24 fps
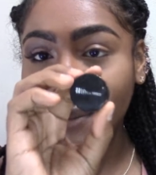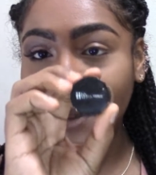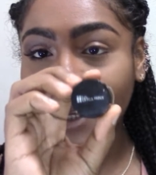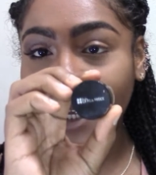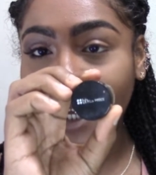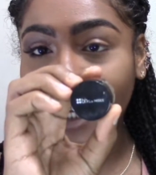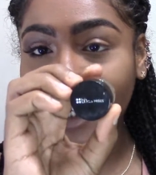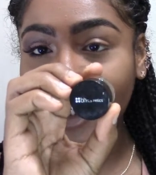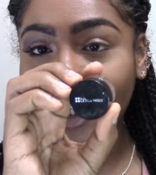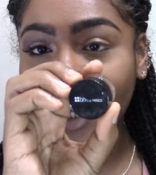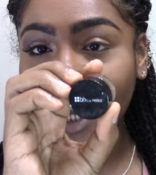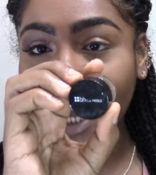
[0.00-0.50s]

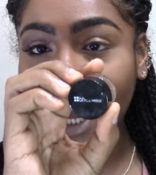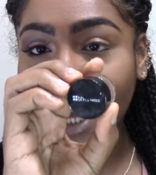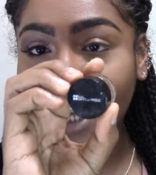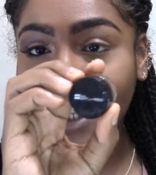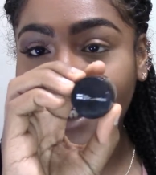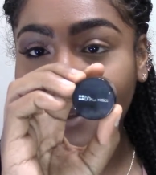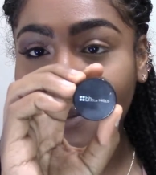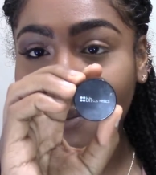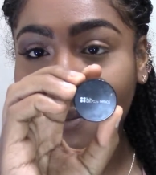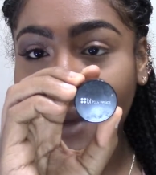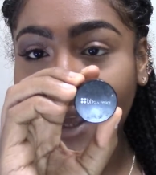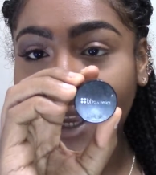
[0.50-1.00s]
BH
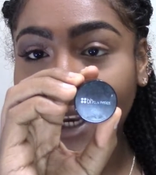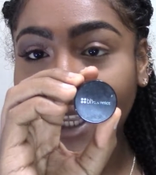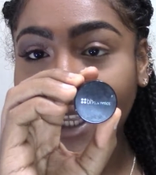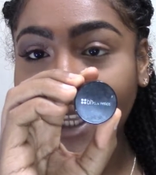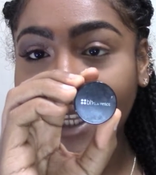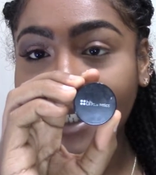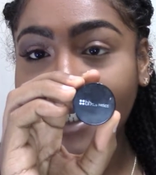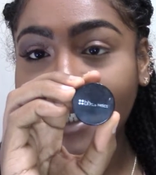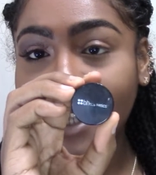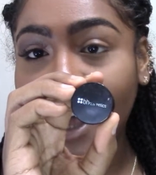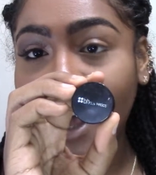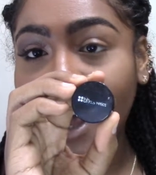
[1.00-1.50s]

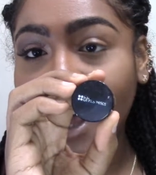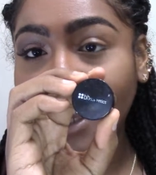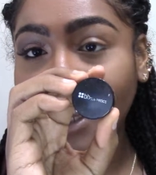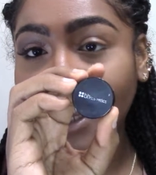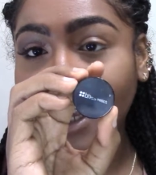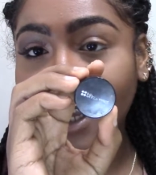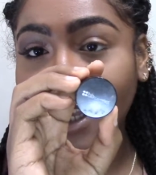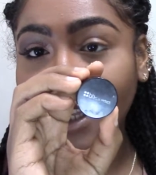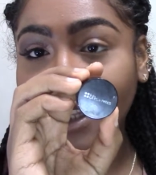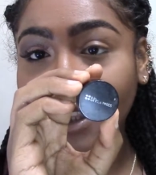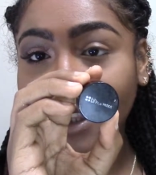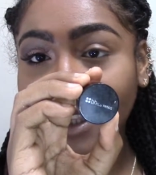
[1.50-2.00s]
Cosmetics
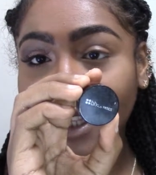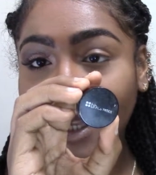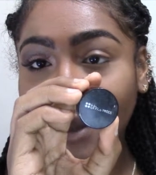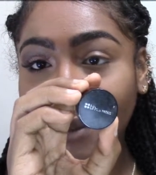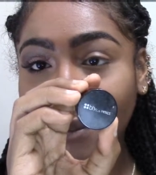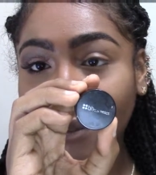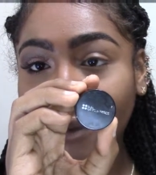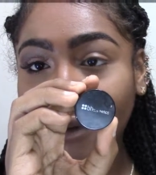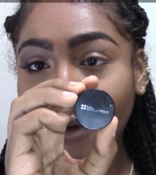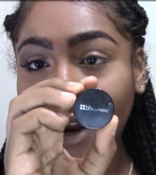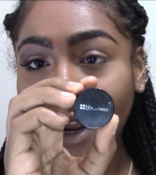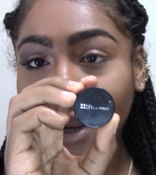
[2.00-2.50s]
Eye and
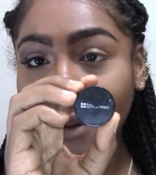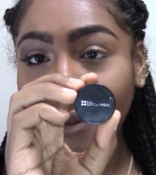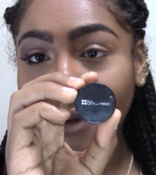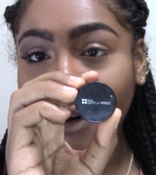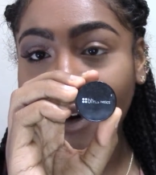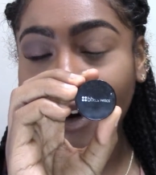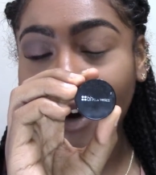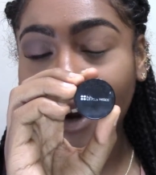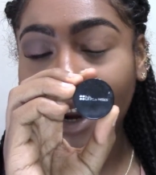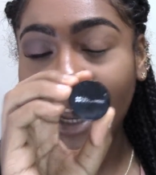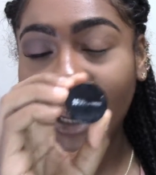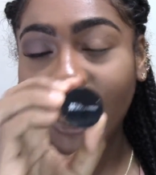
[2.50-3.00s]
Lip Primer,